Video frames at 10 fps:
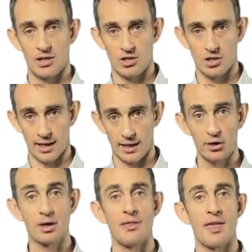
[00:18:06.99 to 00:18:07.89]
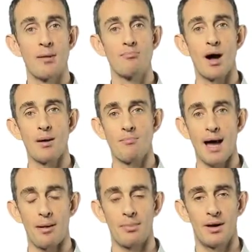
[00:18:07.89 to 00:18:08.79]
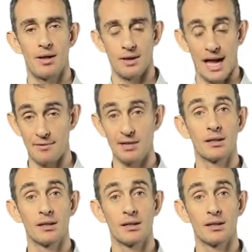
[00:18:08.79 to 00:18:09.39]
So they look at their mind map, they have